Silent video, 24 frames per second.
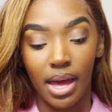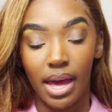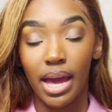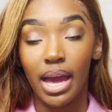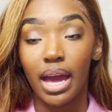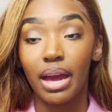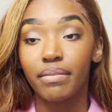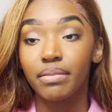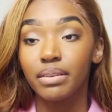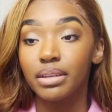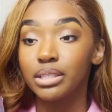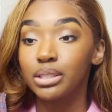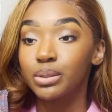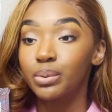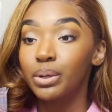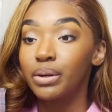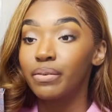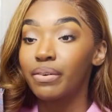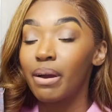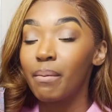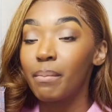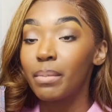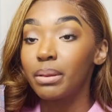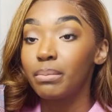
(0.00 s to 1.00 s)
I have these
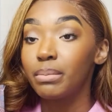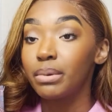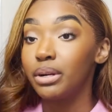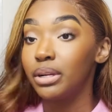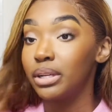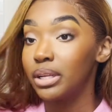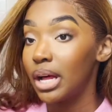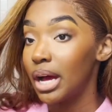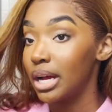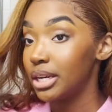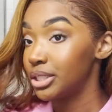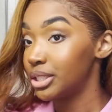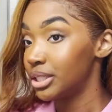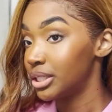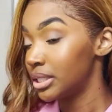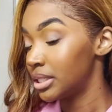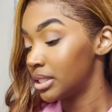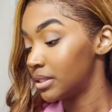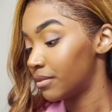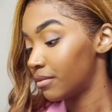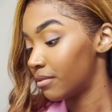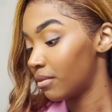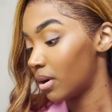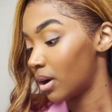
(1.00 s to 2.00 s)
25mm lashes
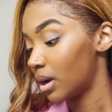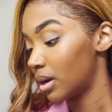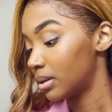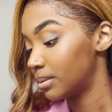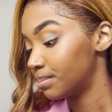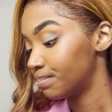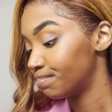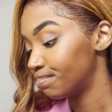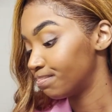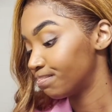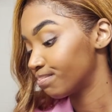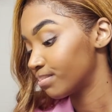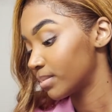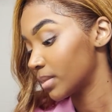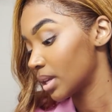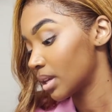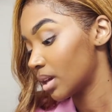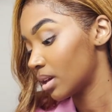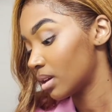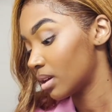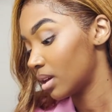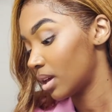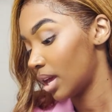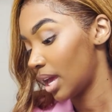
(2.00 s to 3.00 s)
from
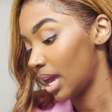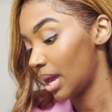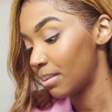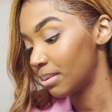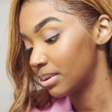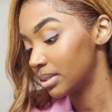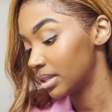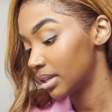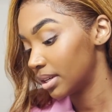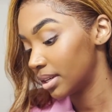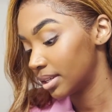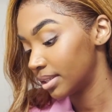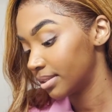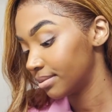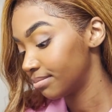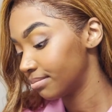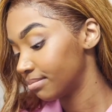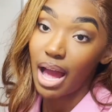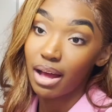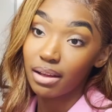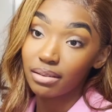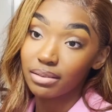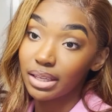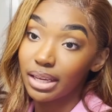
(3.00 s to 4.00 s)
Amazon.
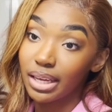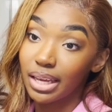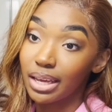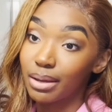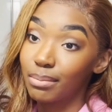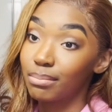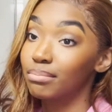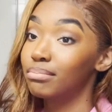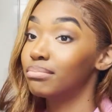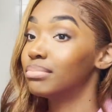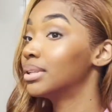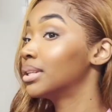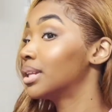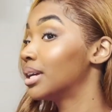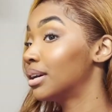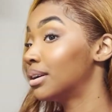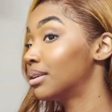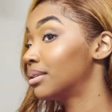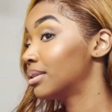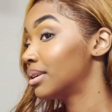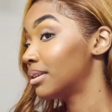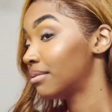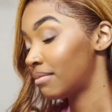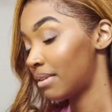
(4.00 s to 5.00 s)
I'll link it below
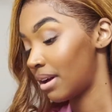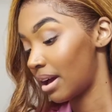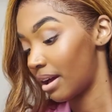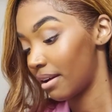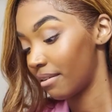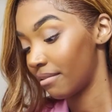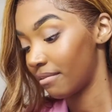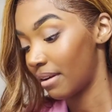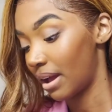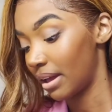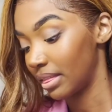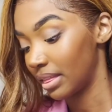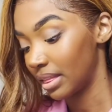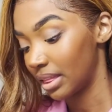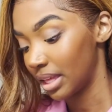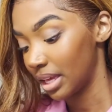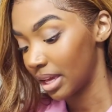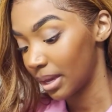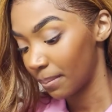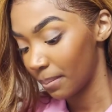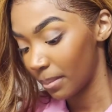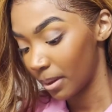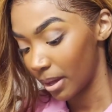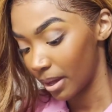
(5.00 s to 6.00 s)
if I find the link,
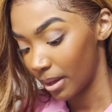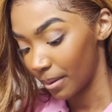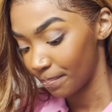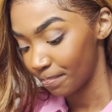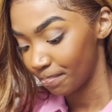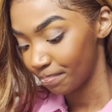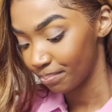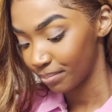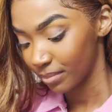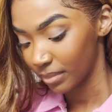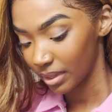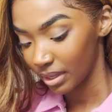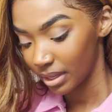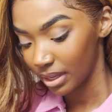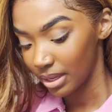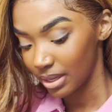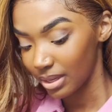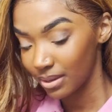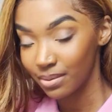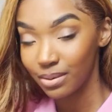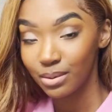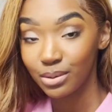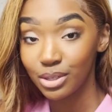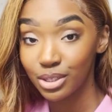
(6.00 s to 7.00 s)
but if
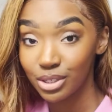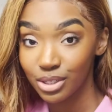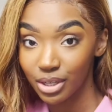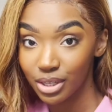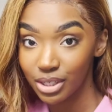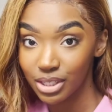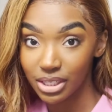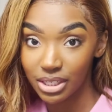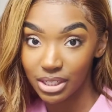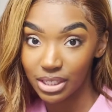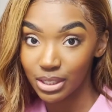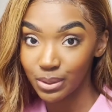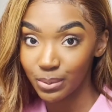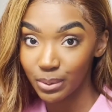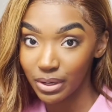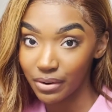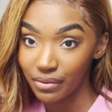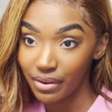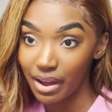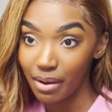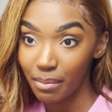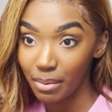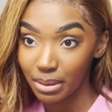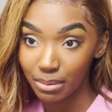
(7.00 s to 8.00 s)
you just search in
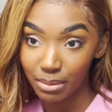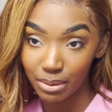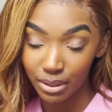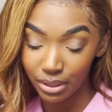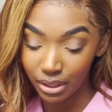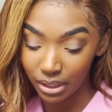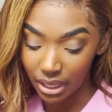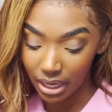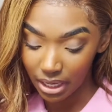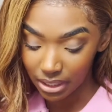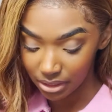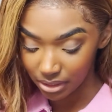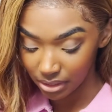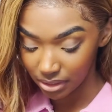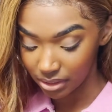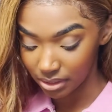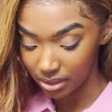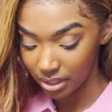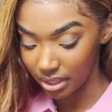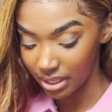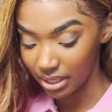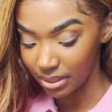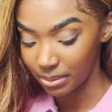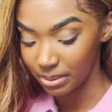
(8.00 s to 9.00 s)
25mm lashes
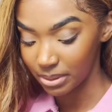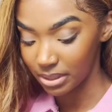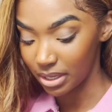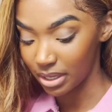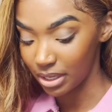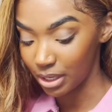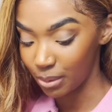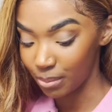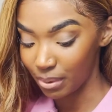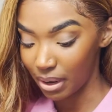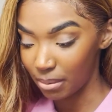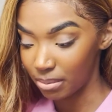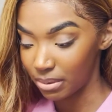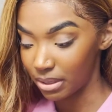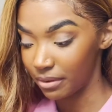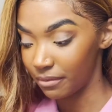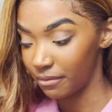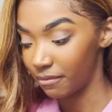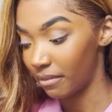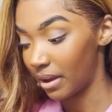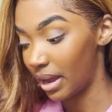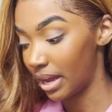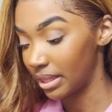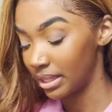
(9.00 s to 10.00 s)
on Amazon, you probably
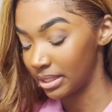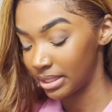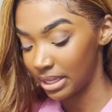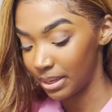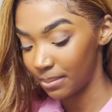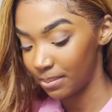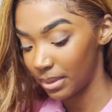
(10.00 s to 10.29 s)
find the same